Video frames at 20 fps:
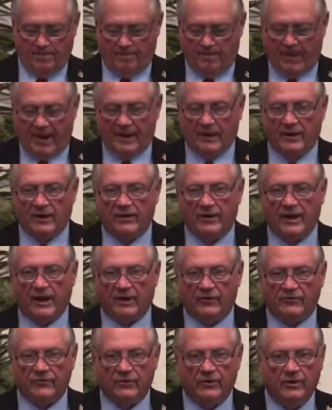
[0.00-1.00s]

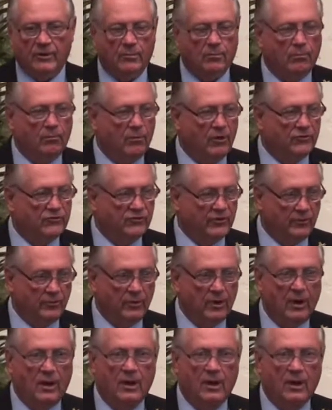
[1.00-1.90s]
Bangladesh, Muslim,